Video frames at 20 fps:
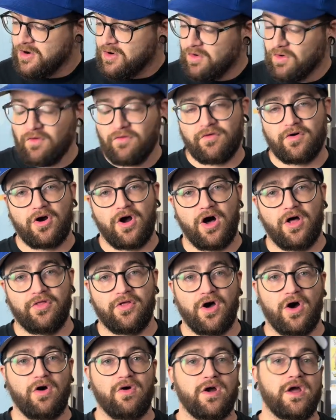Overall,
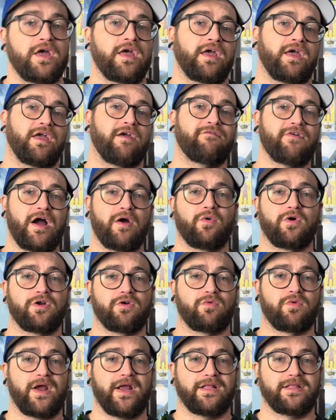though, if I were to
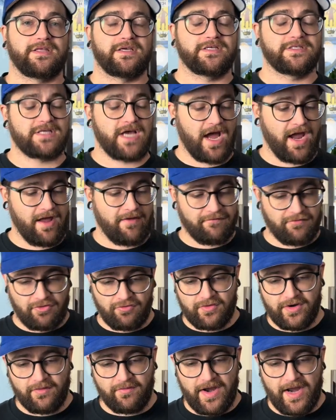rate this, I have
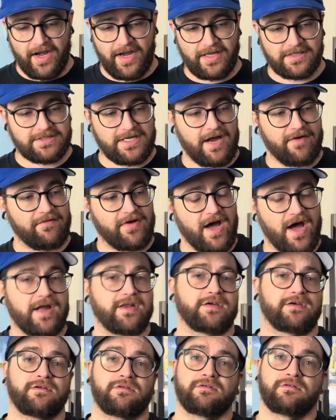three ratings. I've got
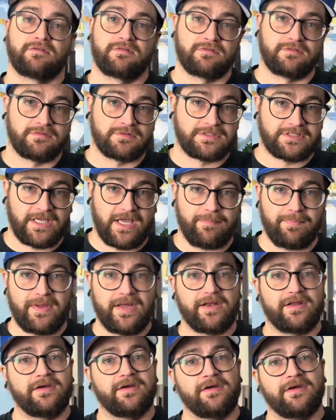skip
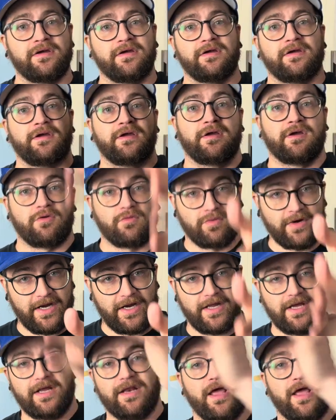it, read it,